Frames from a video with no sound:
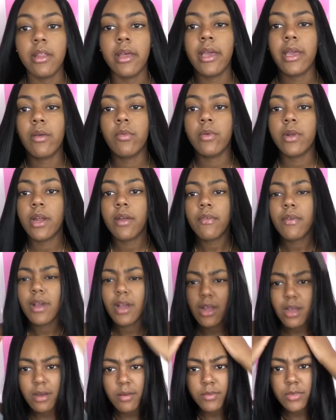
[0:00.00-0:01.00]
Like, whenever
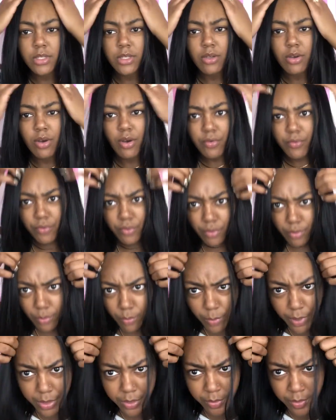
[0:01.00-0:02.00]
I come to y'all for
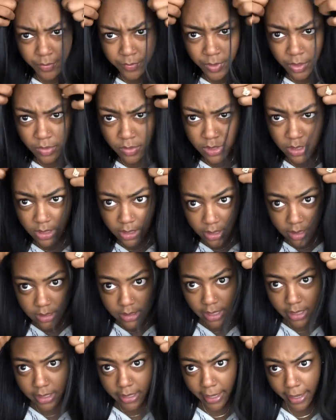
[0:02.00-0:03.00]
with reviews and things
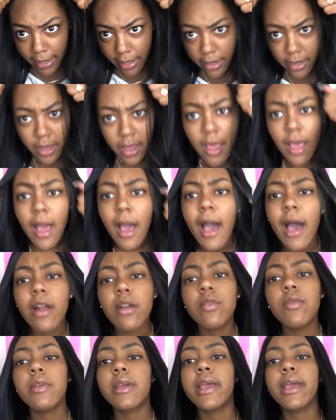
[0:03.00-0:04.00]
like that, I
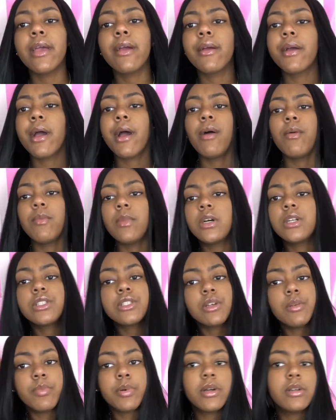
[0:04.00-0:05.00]
don't care how
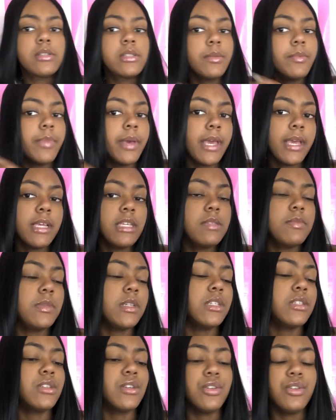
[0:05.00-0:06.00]
much a person pays
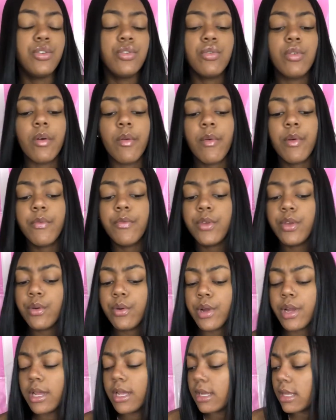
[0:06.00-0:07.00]
me to do a
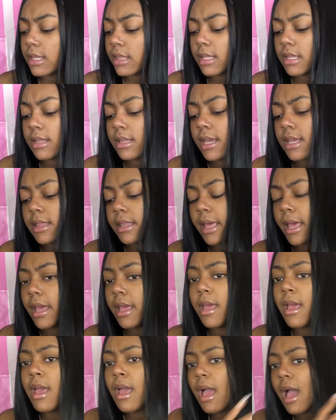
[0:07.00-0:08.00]
review or anything like that.